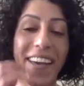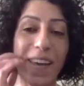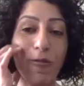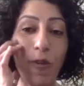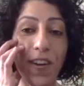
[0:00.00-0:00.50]

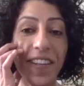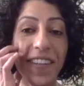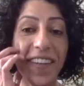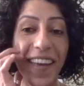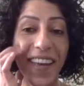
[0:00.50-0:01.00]

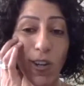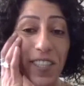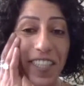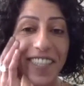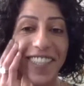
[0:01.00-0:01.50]
foreign
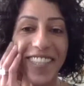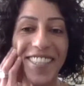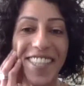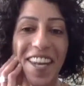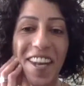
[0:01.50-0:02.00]
audiences,
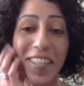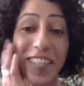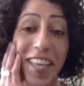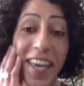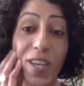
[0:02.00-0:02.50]
and I
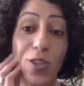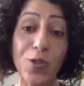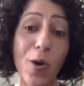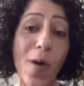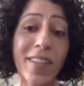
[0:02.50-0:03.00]
say, you
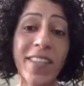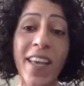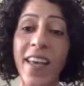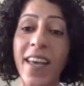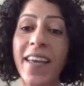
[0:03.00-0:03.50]
know what?
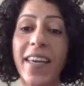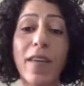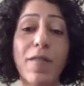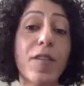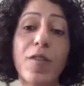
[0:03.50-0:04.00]

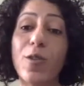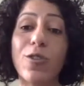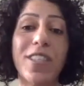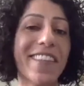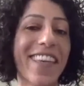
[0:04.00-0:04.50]
Even if you
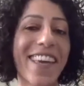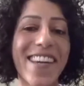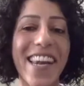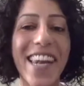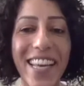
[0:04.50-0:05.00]
couldn't
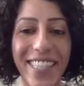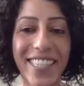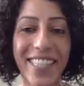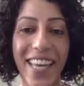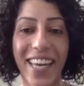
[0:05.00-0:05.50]
care less
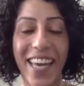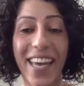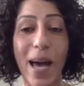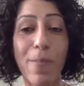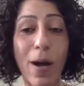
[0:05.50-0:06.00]

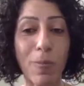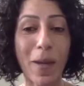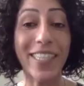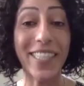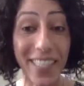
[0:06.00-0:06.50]
about
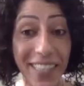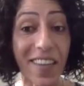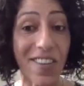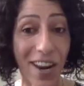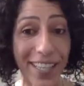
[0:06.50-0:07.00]

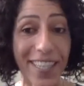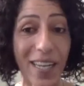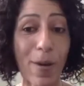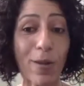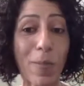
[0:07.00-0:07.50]
Palestinian rights and
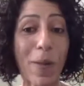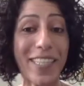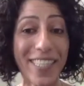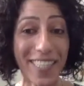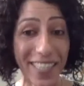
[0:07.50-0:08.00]
about the
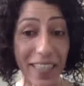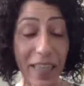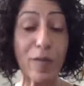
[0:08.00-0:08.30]
Palestinian